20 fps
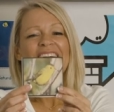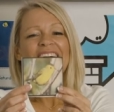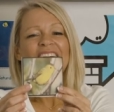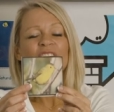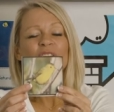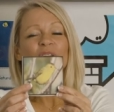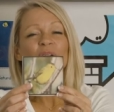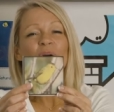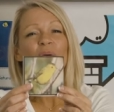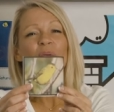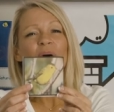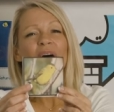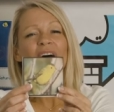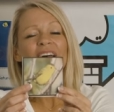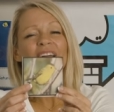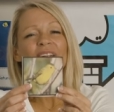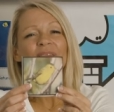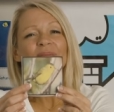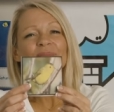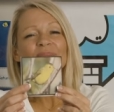And you know
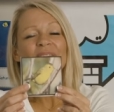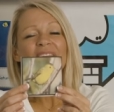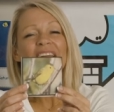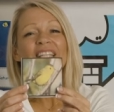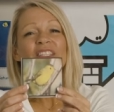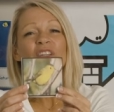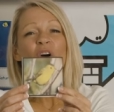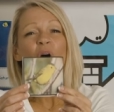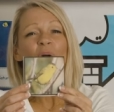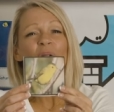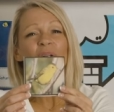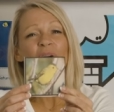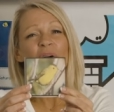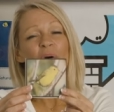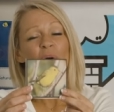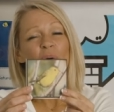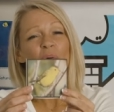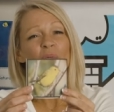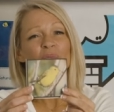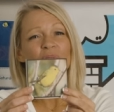what? It's called a
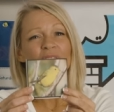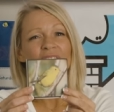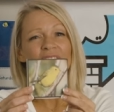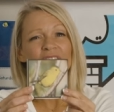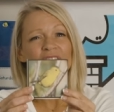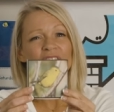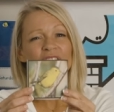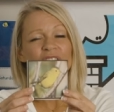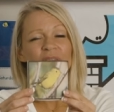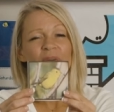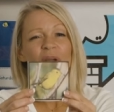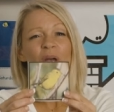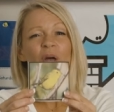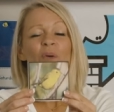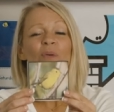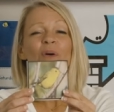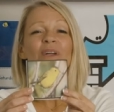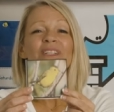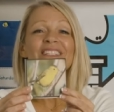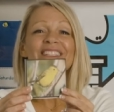goldfinch,
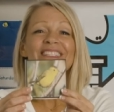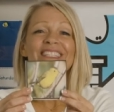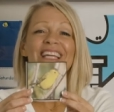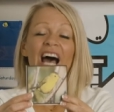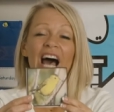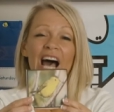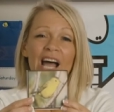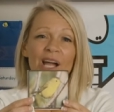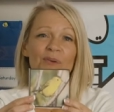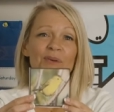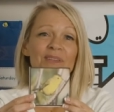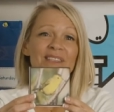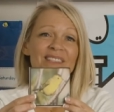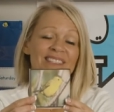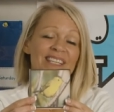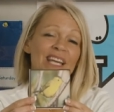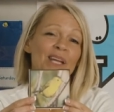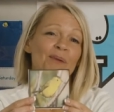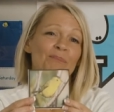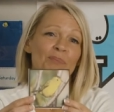which is the Iowa
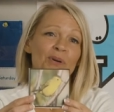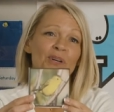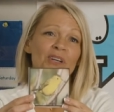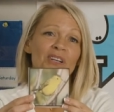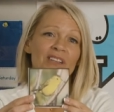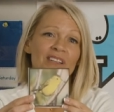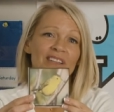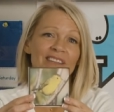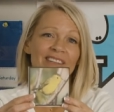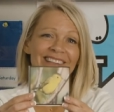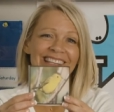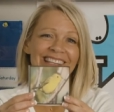state bird.